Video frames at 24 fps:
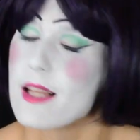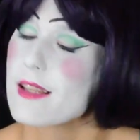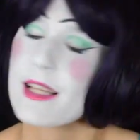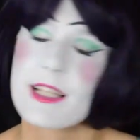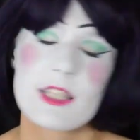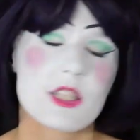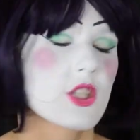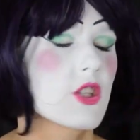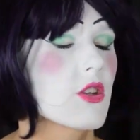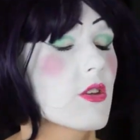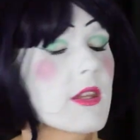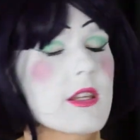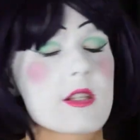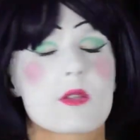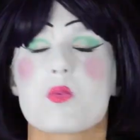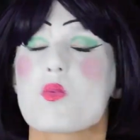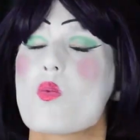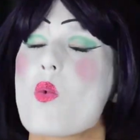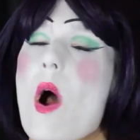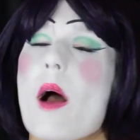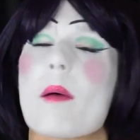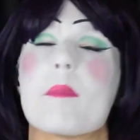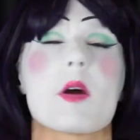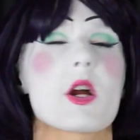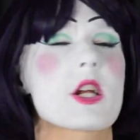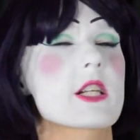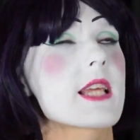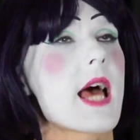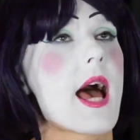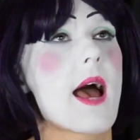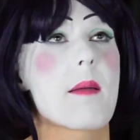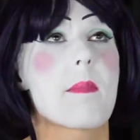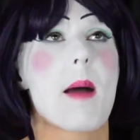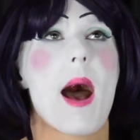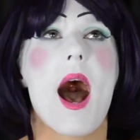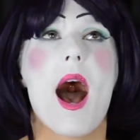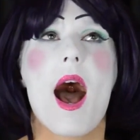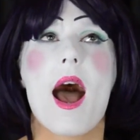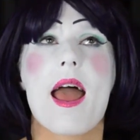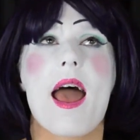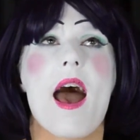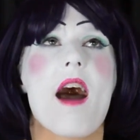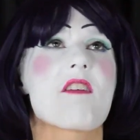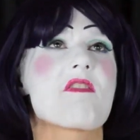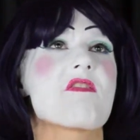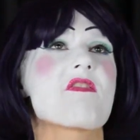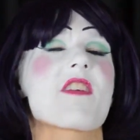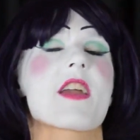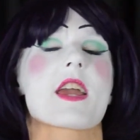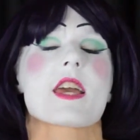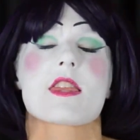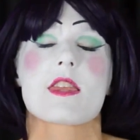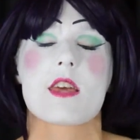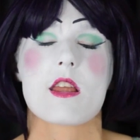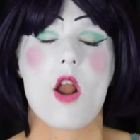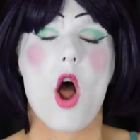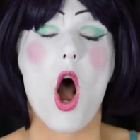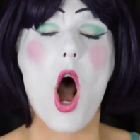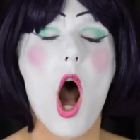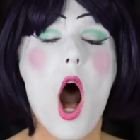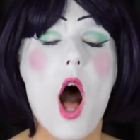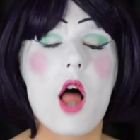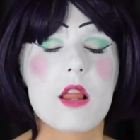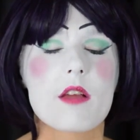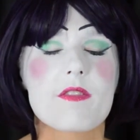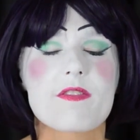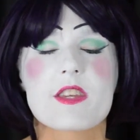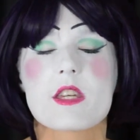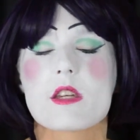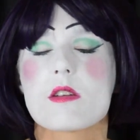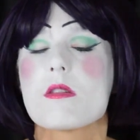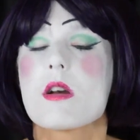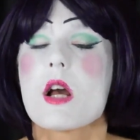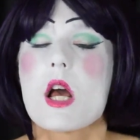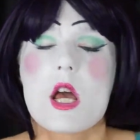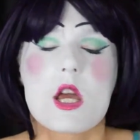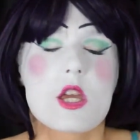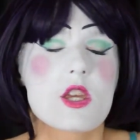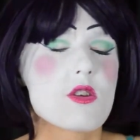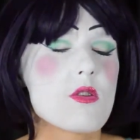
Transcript: Let's do this one more time. I have faith in all of you.